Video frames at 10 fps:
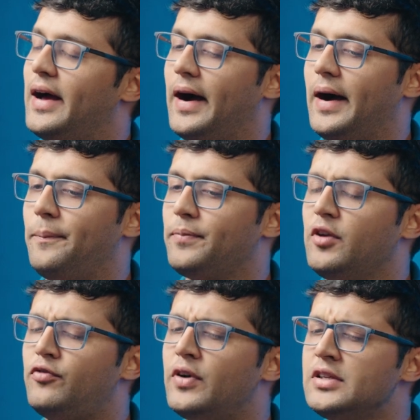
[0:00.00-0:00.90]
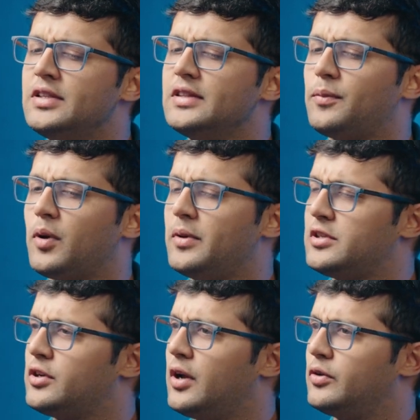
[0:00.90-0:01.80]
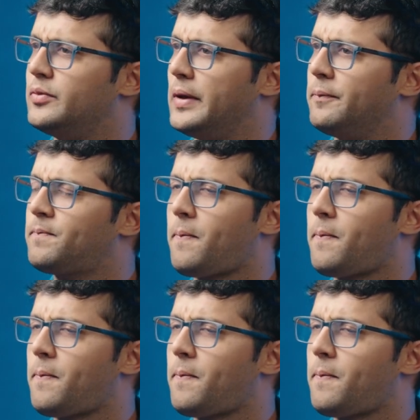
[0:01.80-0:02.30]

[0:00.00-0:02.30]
The first thing that probably stood out to me